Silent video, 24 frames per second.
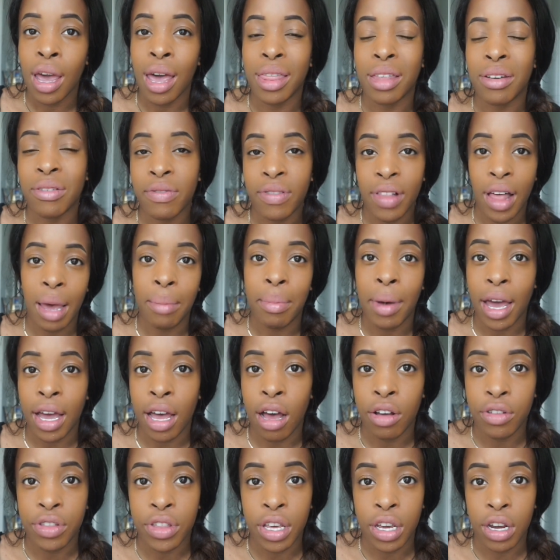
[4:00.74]
and then fly back
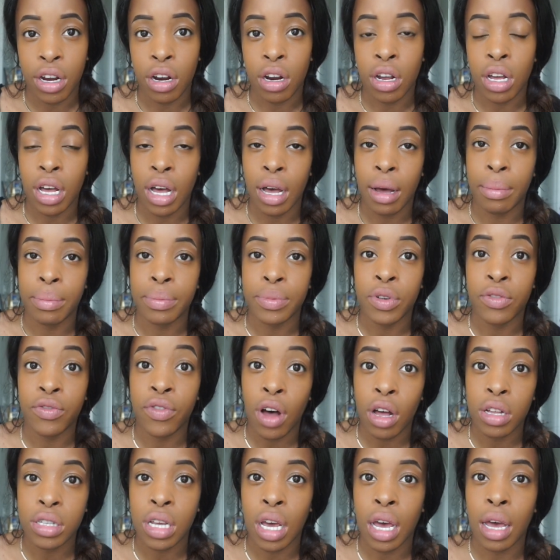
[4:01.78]
out there come
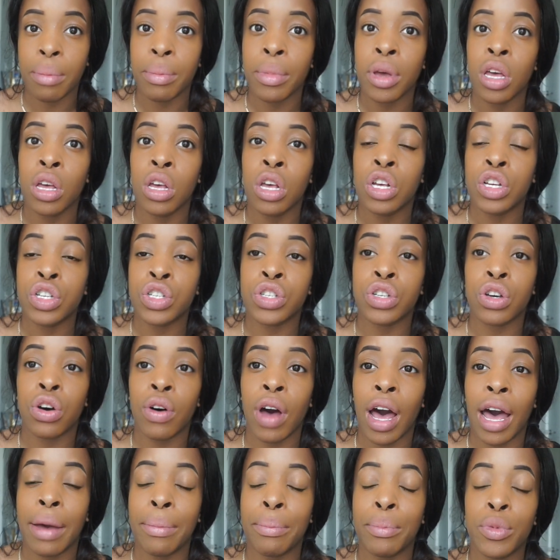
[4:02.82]
fall time. So
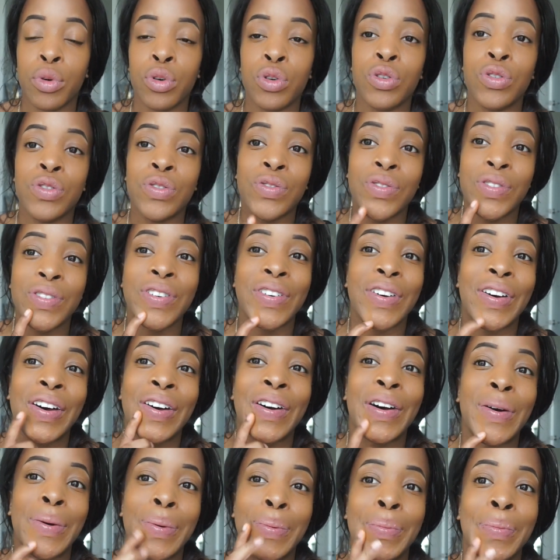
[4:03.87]
I moved.
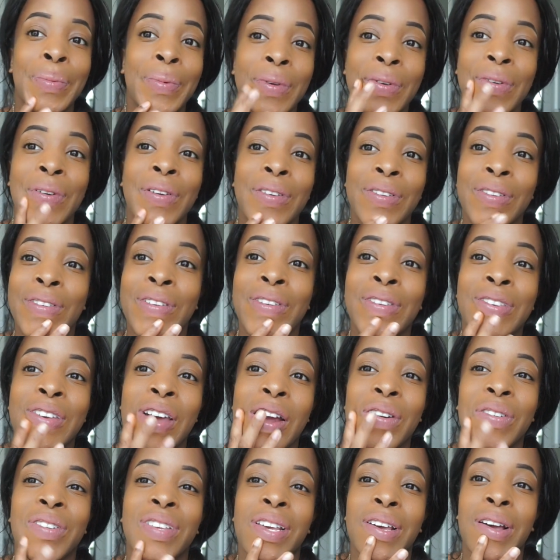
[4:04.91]

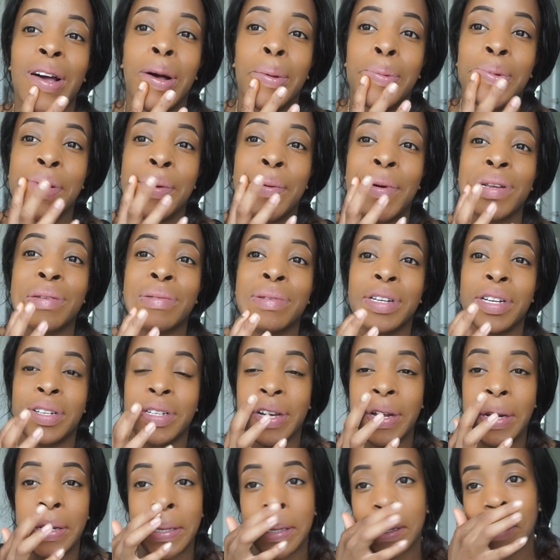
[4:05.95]
Sorry for saying so much. I'm gonna
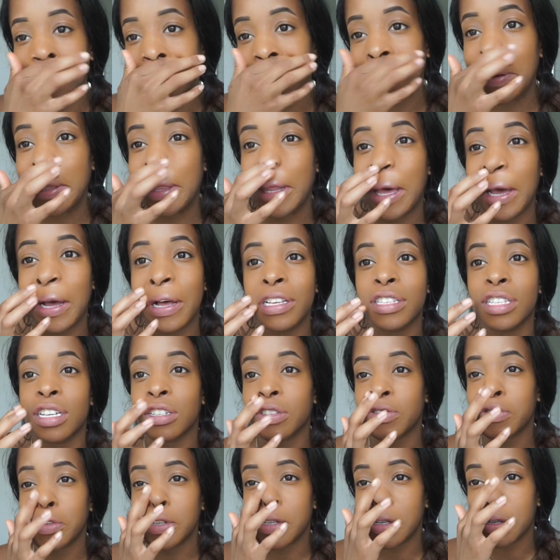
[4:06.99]
try to stop doing that because
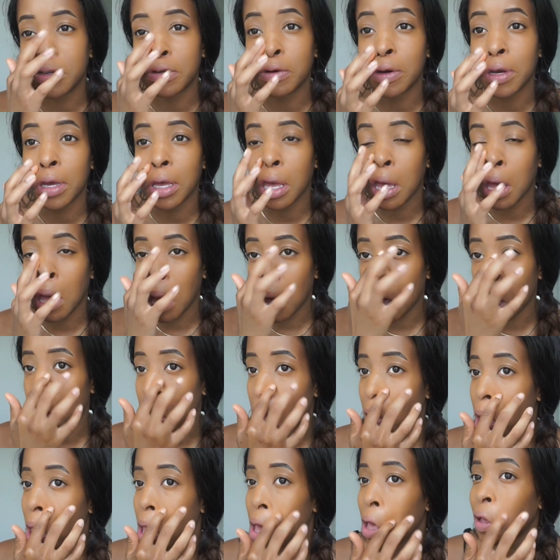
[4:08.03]
that's really annoying.
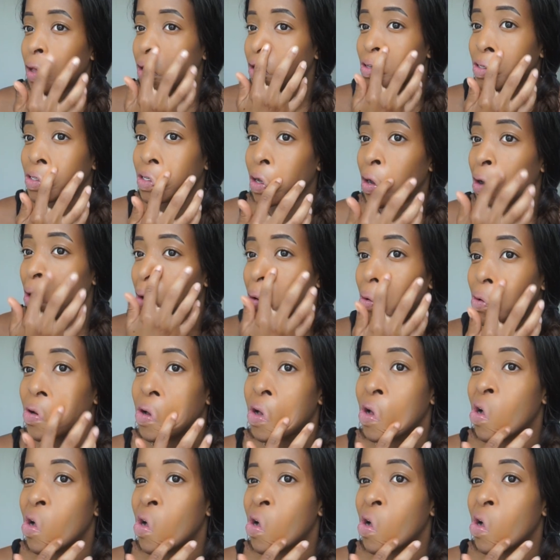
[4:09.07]
So